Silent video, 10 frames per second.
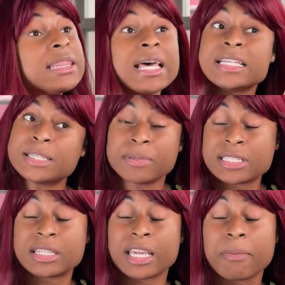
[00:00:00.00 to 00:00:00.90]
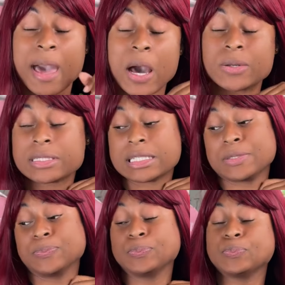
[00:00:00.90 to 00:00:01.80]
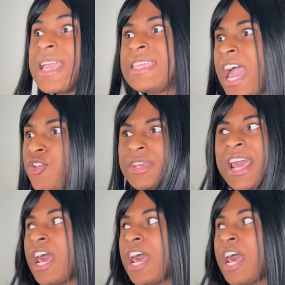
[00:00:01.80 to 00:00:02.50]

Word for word: that's something to think about. Yeah, you can